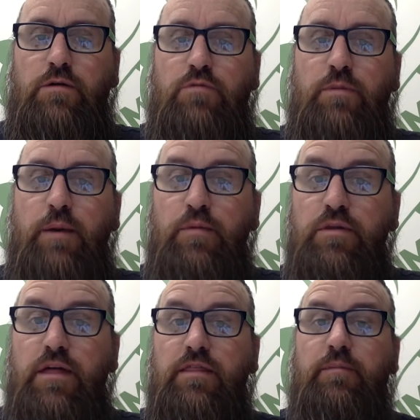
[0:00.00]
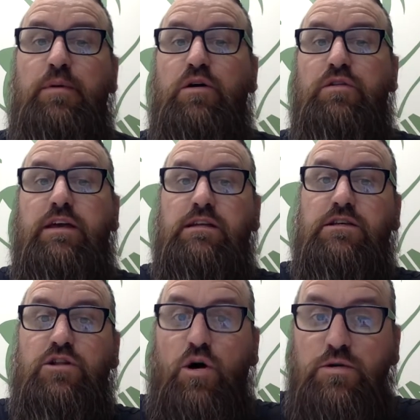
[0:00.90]
Remember that the building is
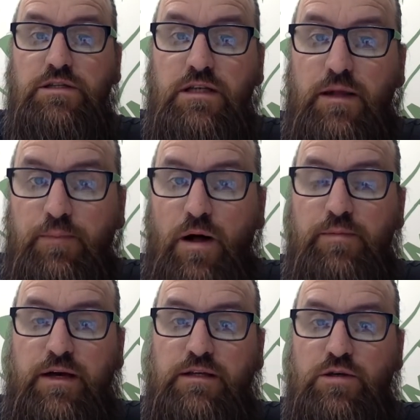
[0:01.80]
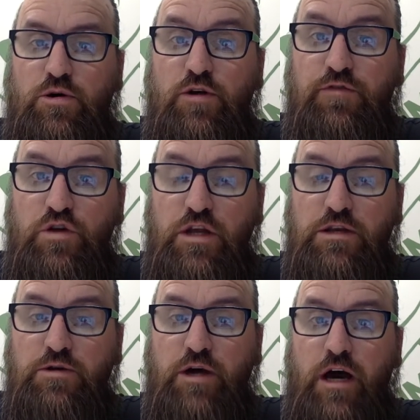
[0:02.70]
closed to the public, so if you need
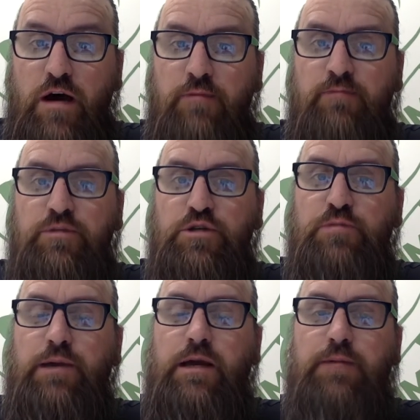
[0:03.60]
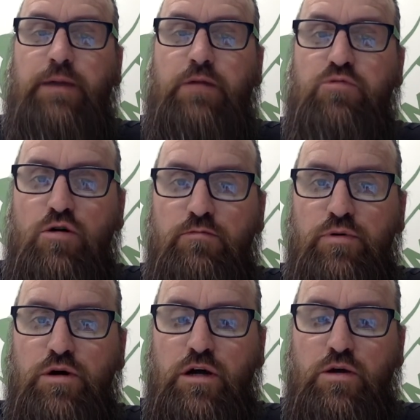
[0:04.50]
to come to pick up a
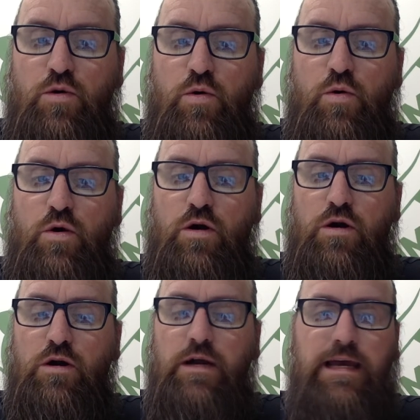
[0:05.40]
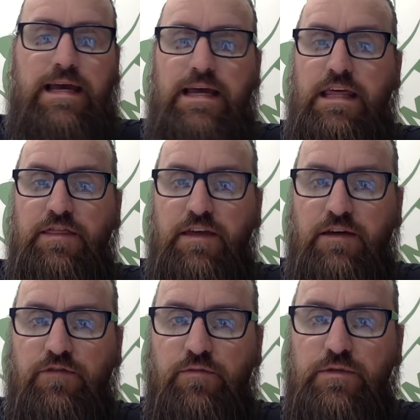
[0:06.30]
Chromebook or
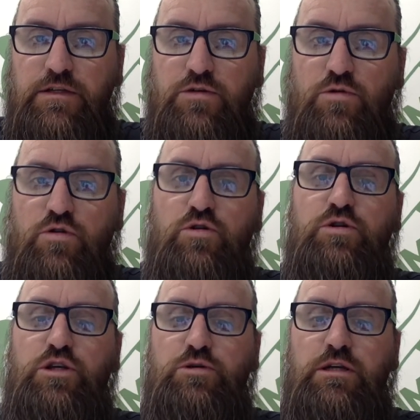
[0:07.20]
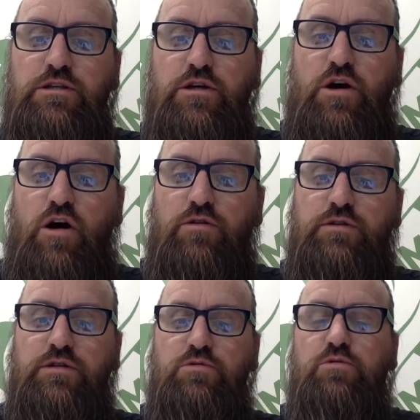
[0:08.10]
anything from the school, you need to call
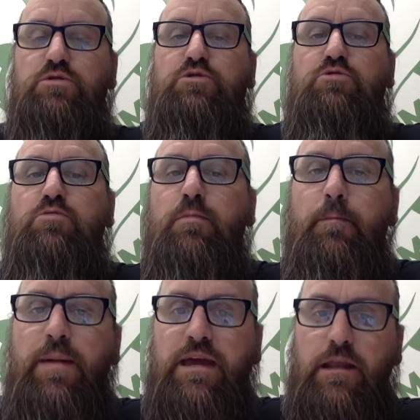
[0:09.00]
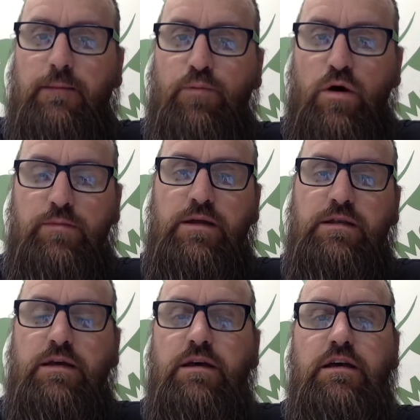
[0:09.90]
the school to make an
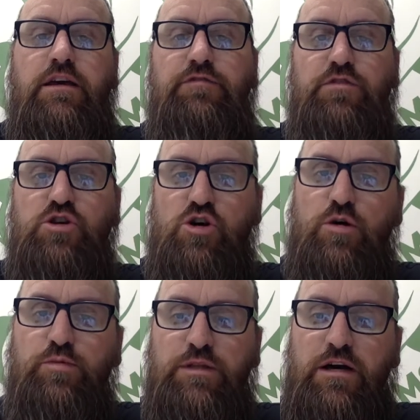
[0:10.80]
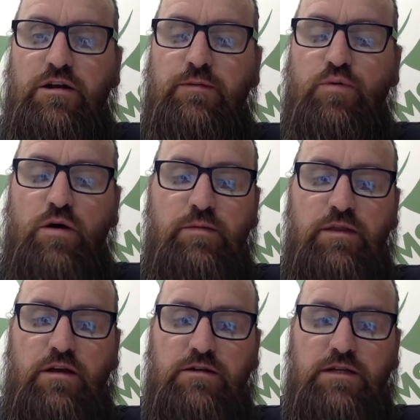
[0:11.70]
appointment. If you show up without an
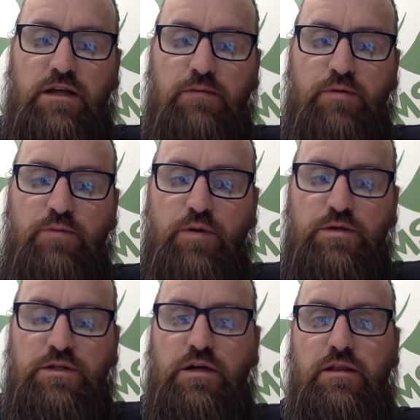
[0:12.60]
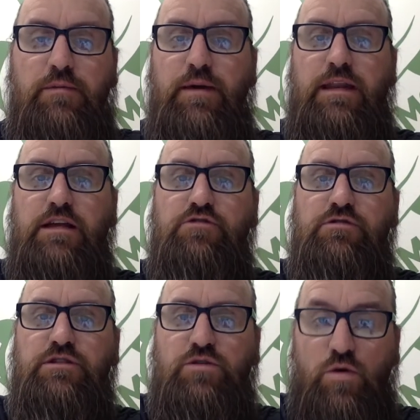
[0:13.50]
appointment, there is a number posted on the main
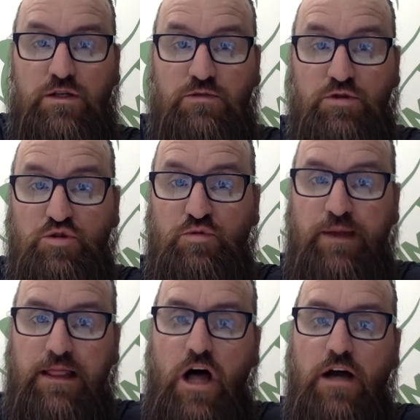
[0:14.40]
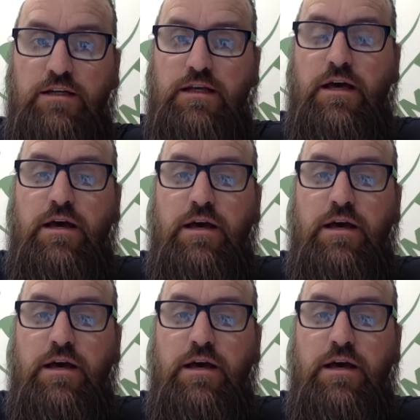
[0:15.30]
entrance doors that which will be locked.